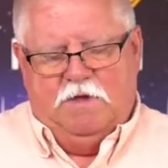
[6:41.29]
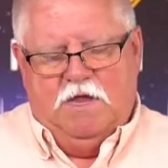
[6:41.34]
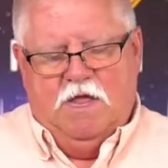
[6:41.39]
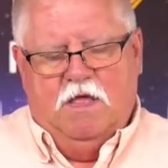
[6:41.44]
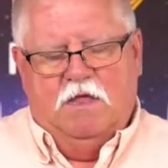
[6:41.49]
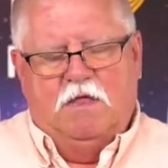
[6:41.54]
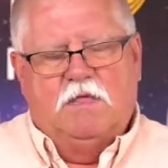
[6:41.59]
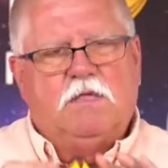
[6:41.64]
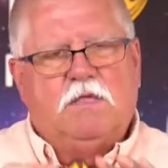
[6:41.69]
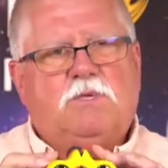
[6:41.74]

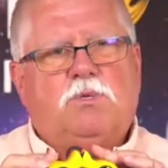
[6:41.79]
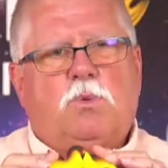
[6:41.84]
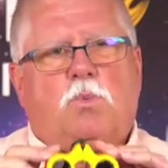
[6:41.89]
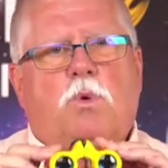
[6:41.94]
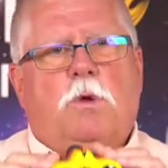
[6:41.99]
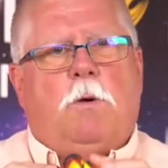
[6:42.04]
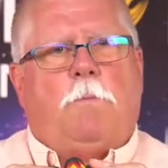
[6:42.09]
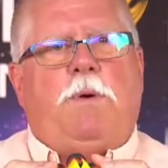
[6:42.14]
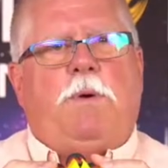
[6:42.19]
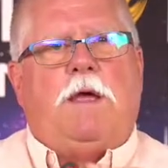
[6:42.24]
telling you, this is a
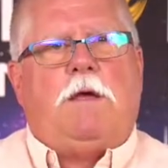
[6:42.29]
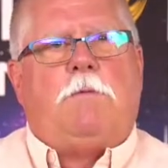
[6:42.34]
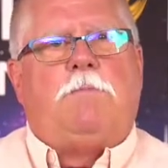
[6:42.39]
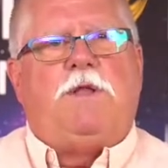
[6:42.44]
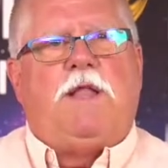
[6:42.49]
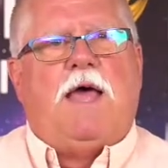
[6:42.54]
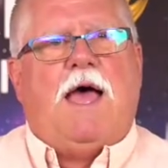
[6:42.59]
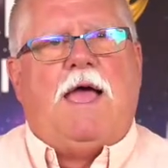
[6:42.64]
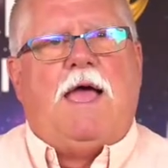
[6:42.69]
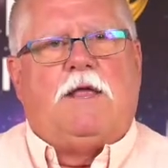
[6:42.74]
real pair of
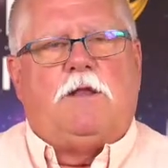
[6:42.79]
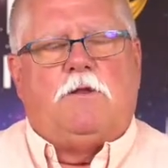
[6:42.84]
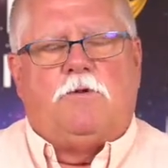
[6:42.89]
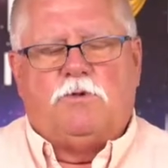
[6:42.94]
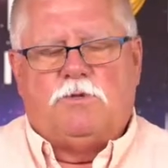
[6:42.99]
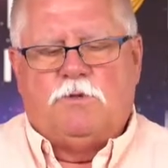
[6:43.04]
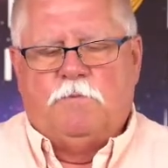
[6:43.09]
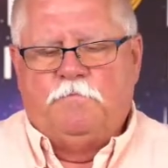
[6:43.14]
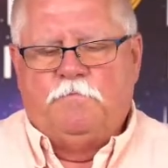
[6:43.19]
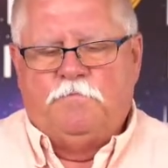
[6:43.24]

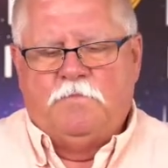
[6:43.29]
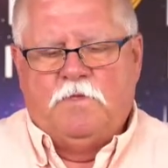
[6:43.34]
binoculars.